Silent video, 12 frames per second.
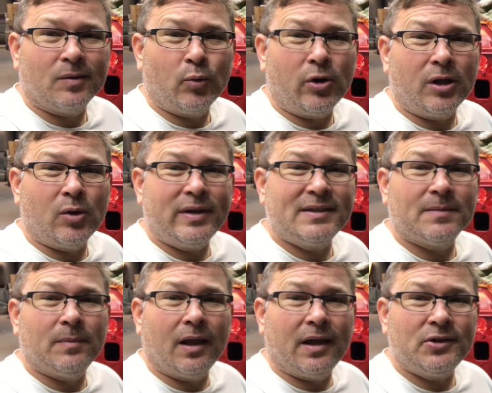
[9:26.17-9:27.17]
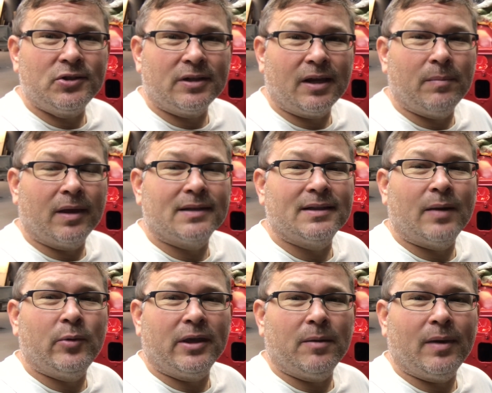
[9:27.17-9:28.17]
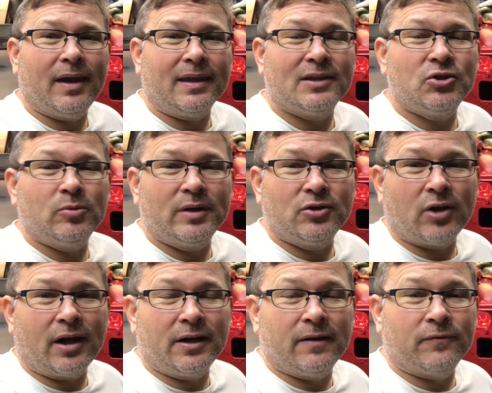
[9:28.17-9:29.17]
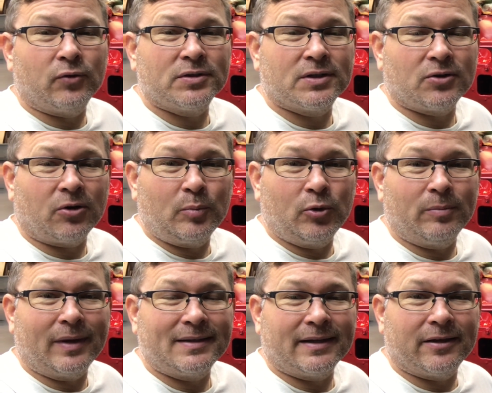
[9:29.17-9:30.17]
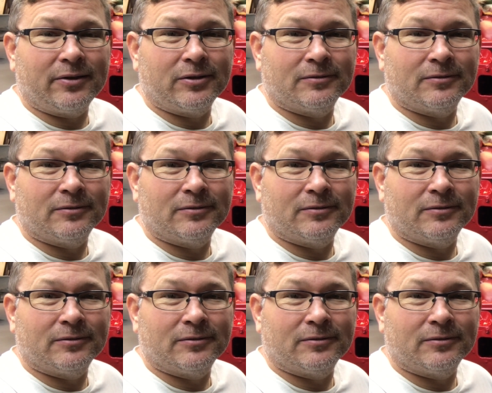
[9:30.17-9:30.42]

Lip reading: We're going to go eat some lunch, and by the time we get back, it should be dry enough for us to start putting back together.